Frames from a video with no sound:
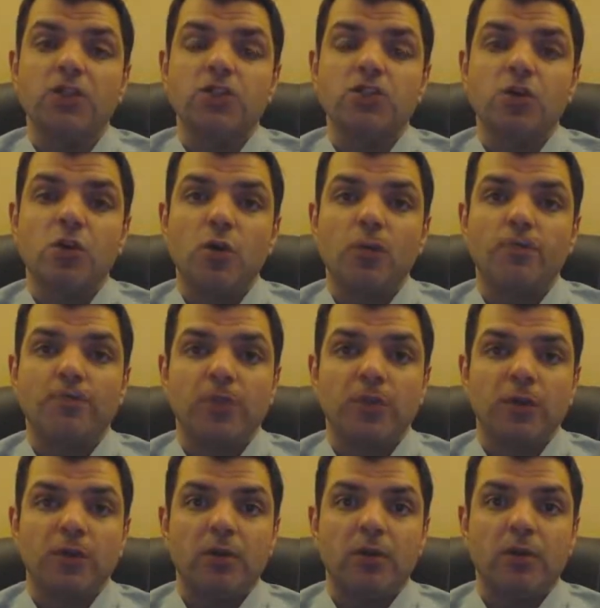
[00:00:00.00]
So
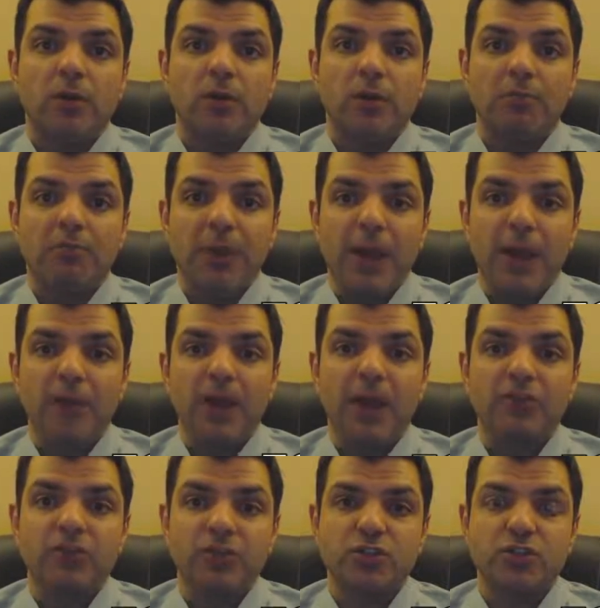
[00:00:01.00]

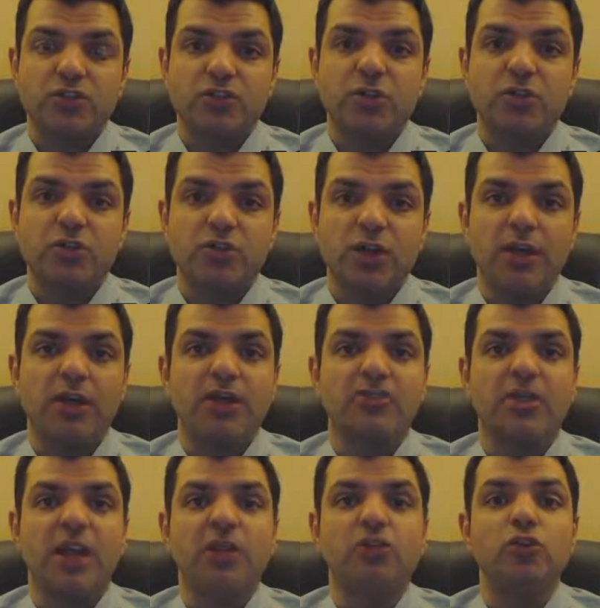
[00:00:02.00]
bariatric surgery
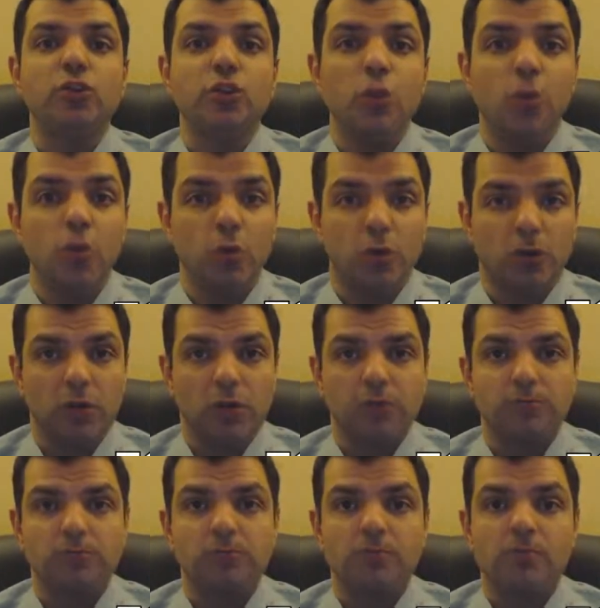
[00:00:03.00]
is a tool.
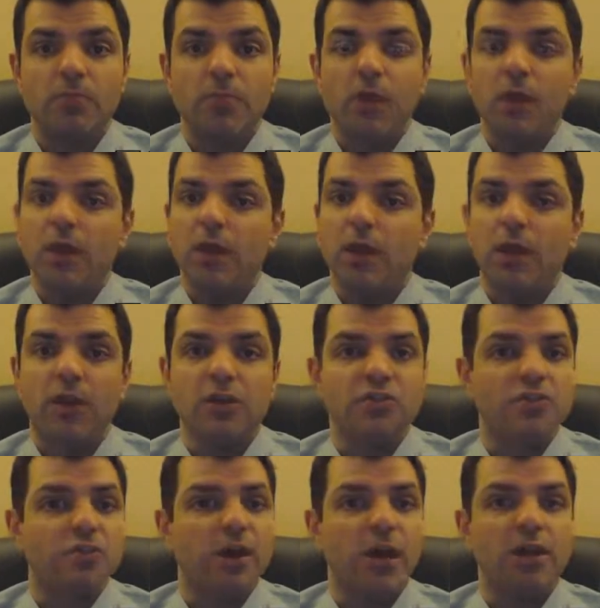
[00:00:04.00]
It
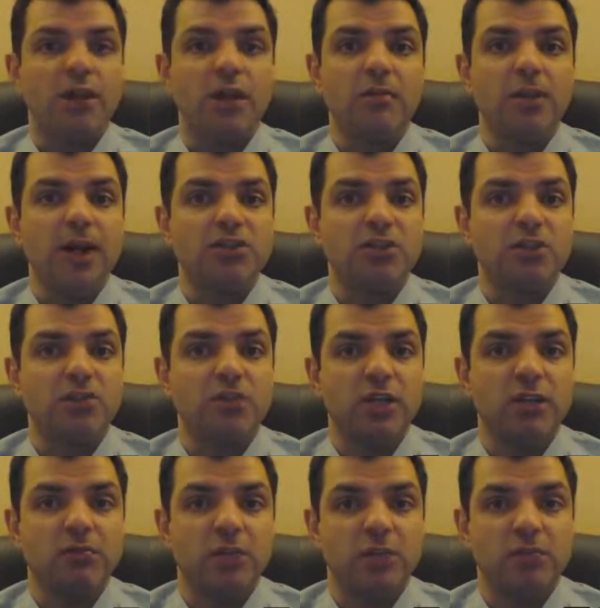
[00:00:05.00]
is not a magic
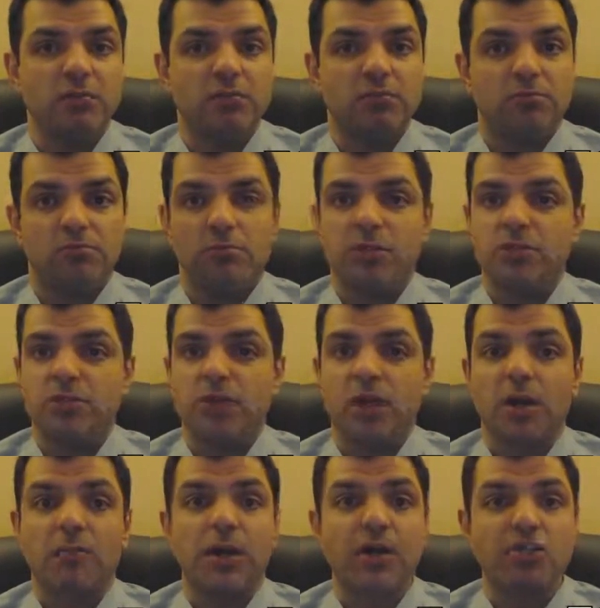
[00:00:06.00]
treatment. It's
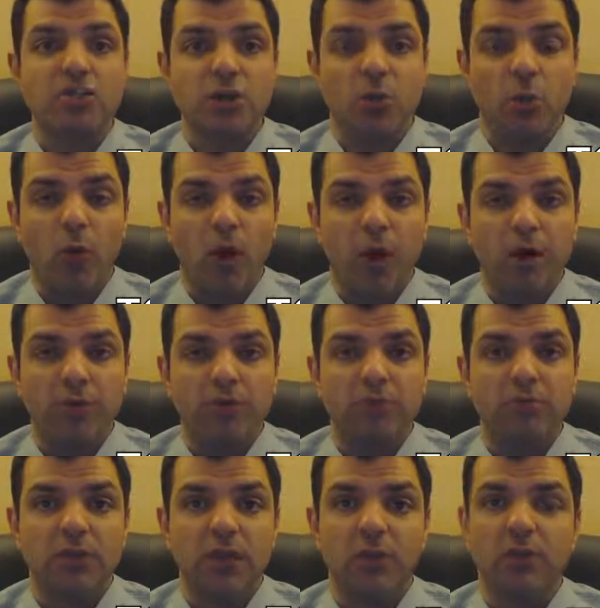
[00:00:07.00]
not a magic wand.
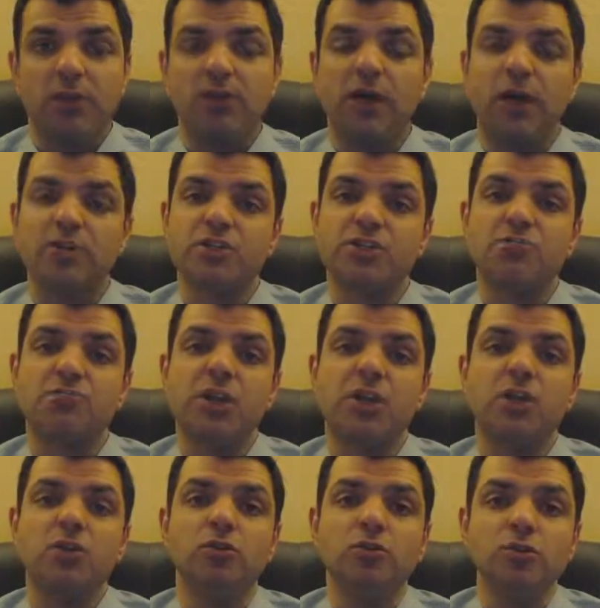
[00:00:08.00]
It will not just
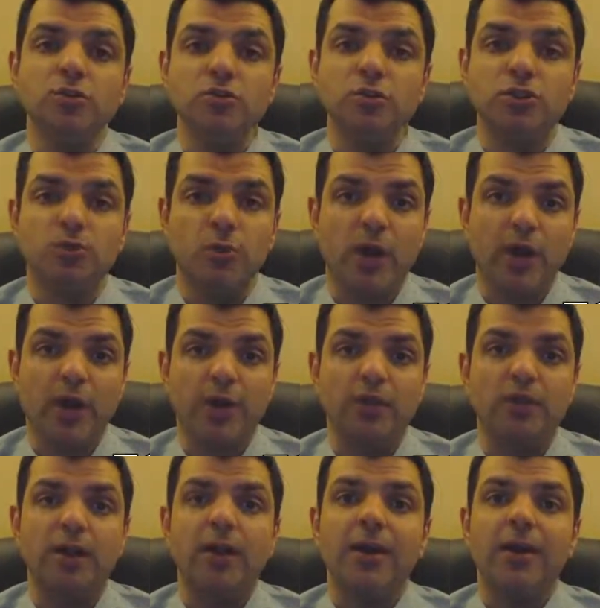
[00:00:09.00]
make you lose
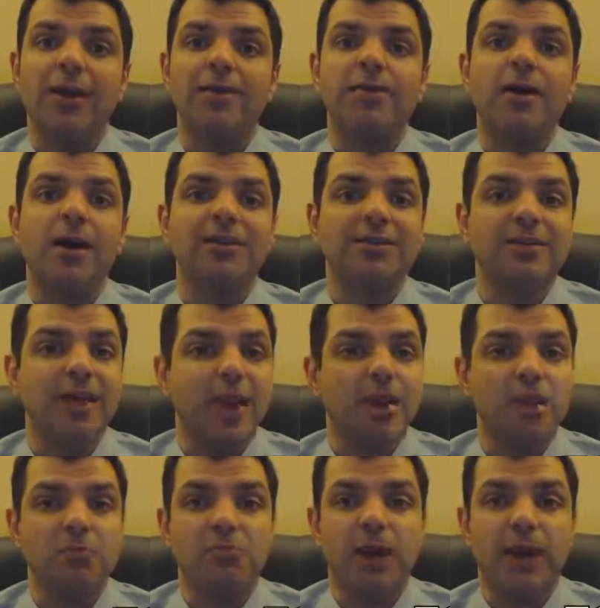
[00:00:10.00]
weight and not
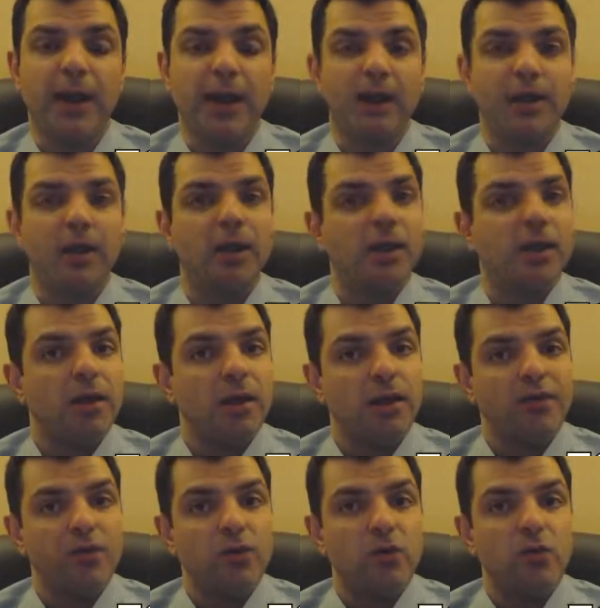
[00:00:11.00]
gain it back
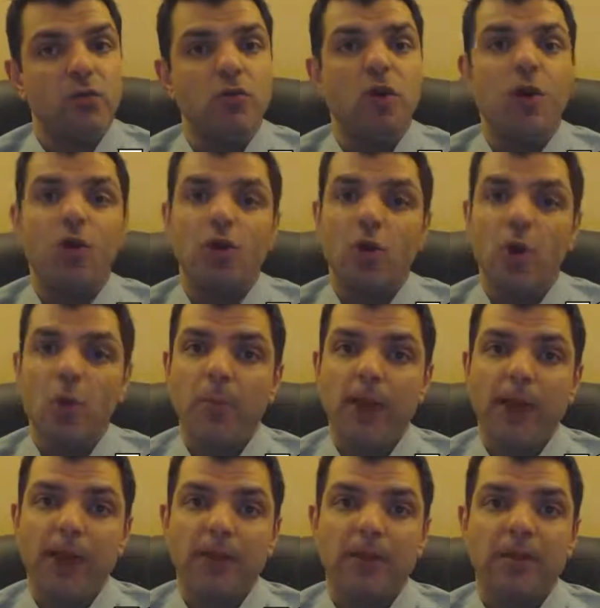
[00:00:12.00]
if you go
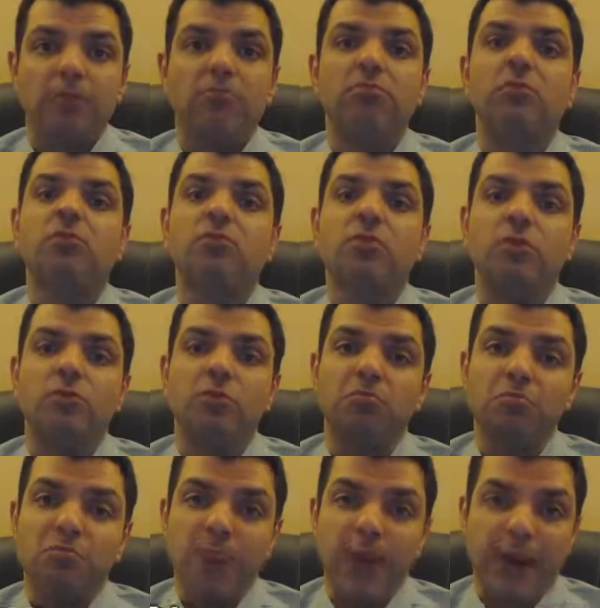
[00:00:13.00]
back to
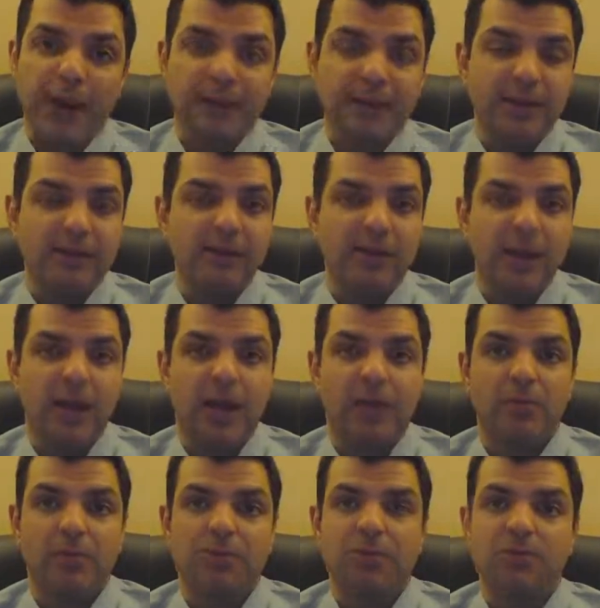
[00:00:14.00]
bad eating
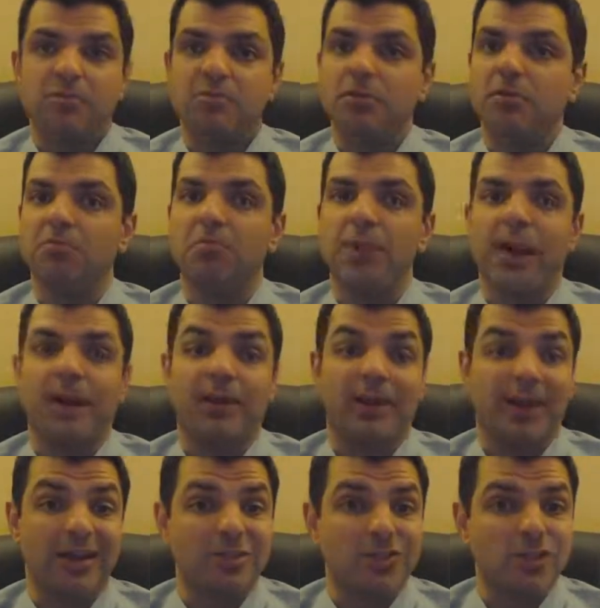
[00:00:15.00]
habits, bad
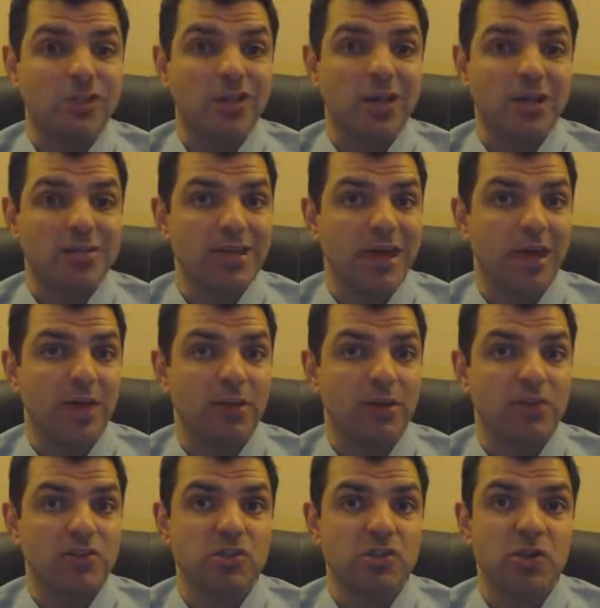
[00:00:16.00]
exercise
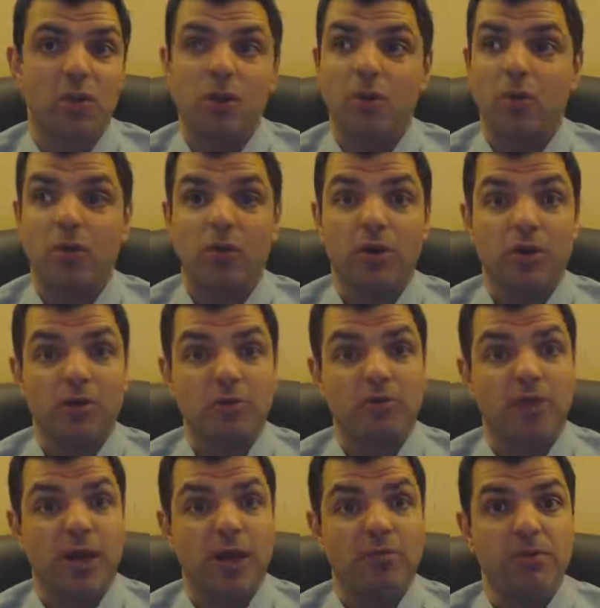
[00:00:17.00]
habits, or you
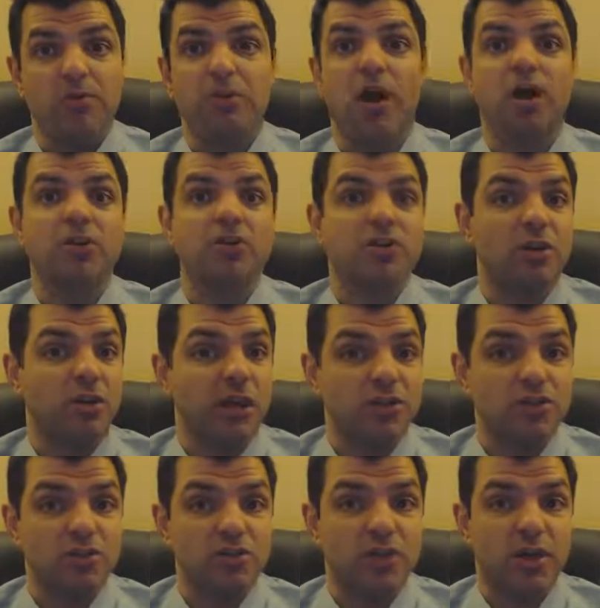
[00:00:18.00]
maybe dodge
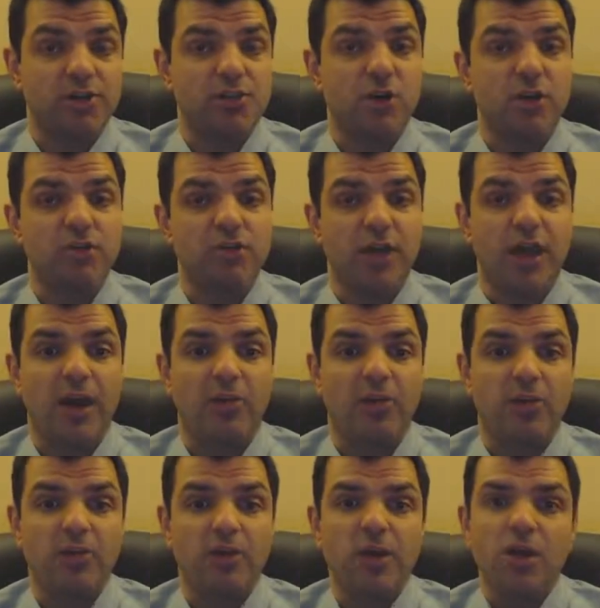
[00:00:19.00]
exercise altogether.